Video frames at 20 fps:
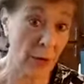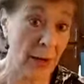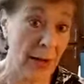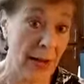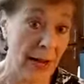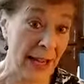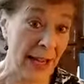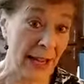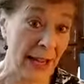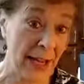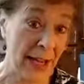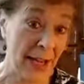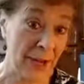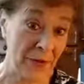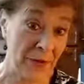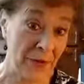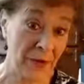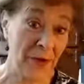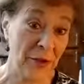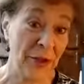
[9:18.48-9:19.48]
And
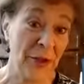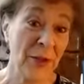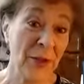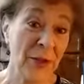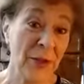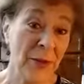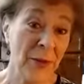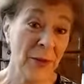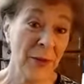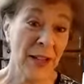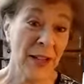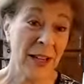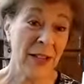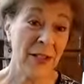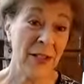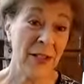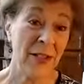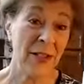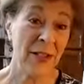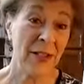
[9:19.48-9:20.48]
if you do,
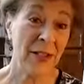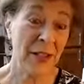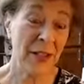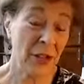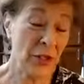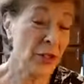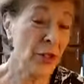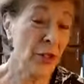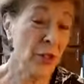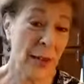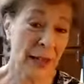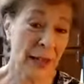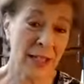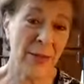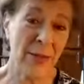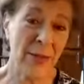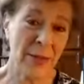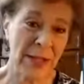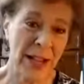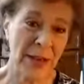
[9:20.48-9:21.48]
then you do make
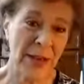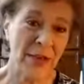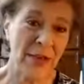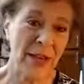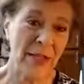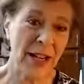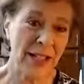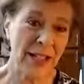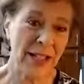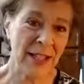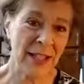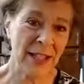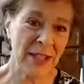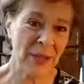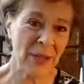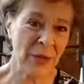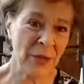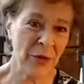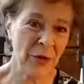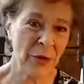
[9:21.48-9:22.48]
some sacrifices, and
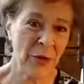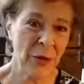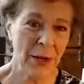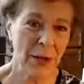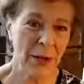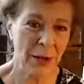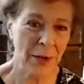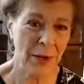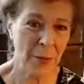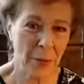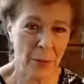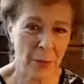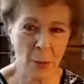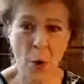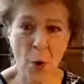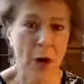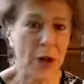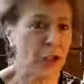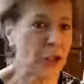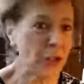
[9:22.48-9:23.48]
you do
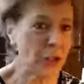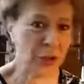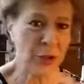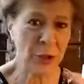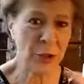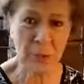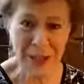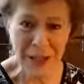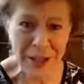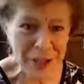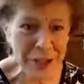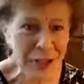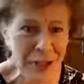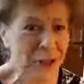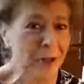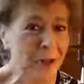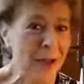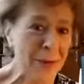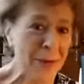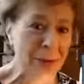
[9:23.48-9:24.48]
watch your speech
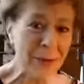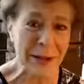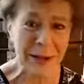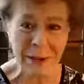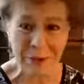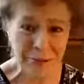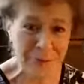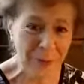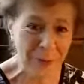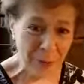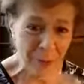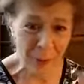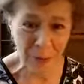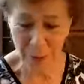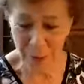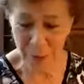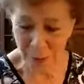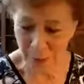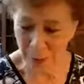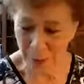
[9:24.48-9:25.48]
and maybe
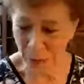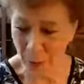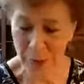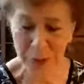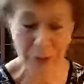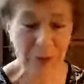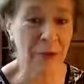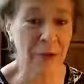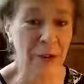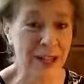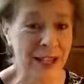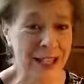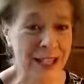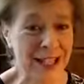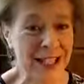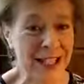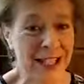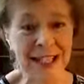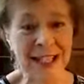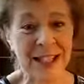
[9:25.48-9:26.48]
rephrase
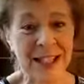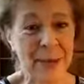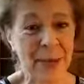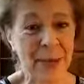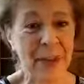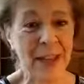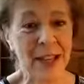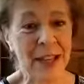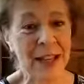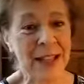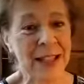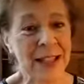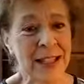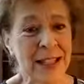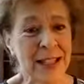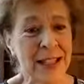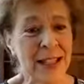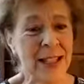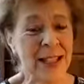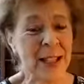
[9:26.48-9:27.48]
some things.
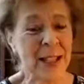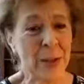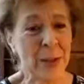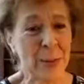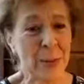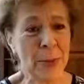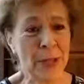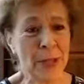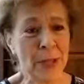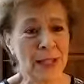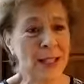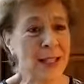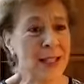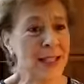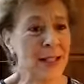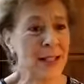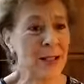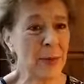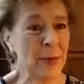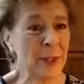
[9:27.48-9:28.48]
But it
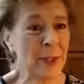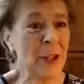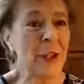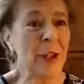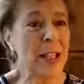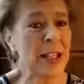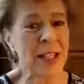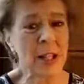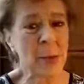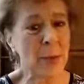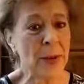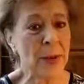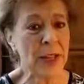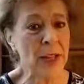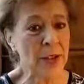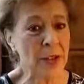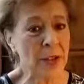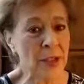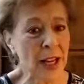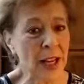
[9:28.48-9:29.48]
doesn't. But you can still be
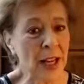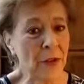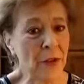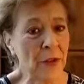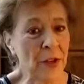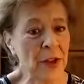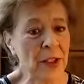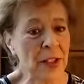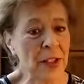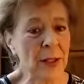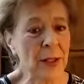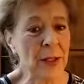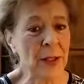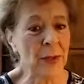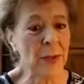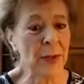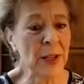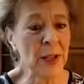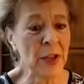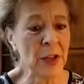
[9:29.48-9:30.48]
yourself. You can still
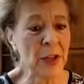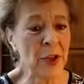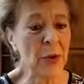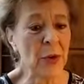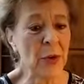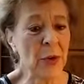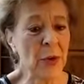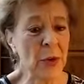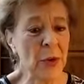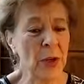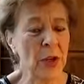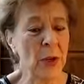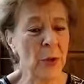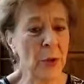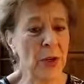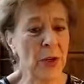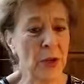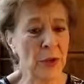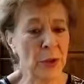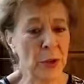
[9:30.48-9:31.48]
be you
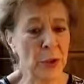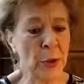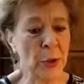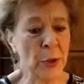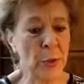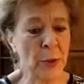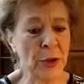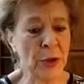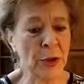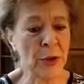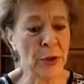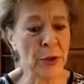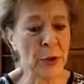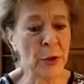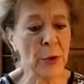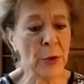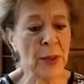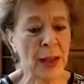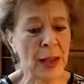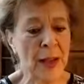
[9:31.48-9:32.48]
when you do that.